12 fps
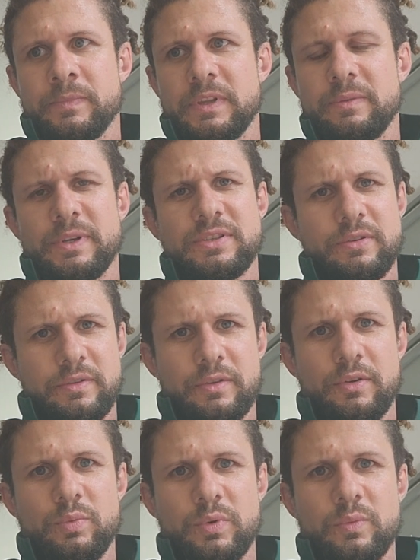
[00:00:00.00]
especially because
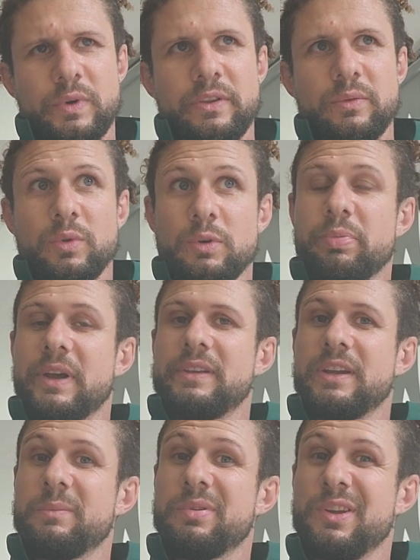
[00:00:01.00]
those wooden ones will break
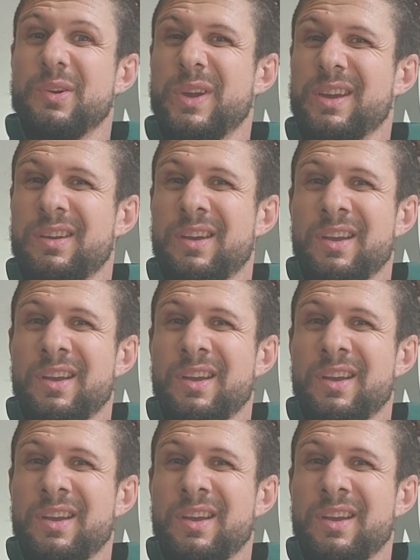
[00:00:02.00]
down pretty quick.